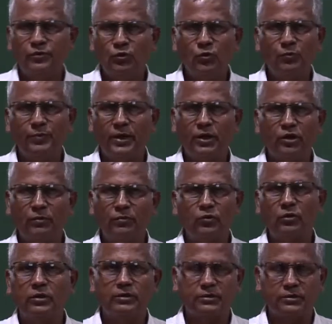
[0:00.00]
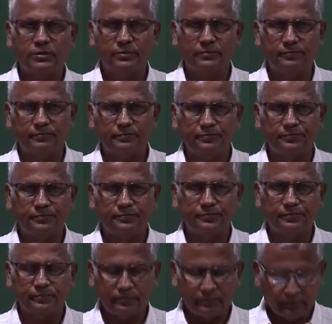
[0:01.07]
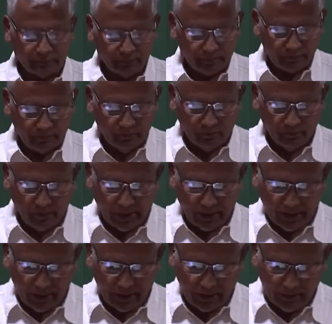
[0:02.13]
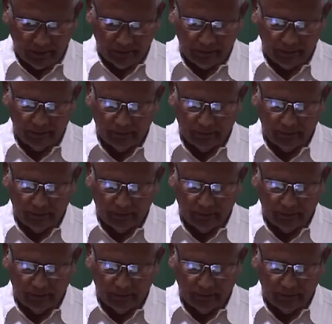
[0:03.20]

few pair of rollers, but here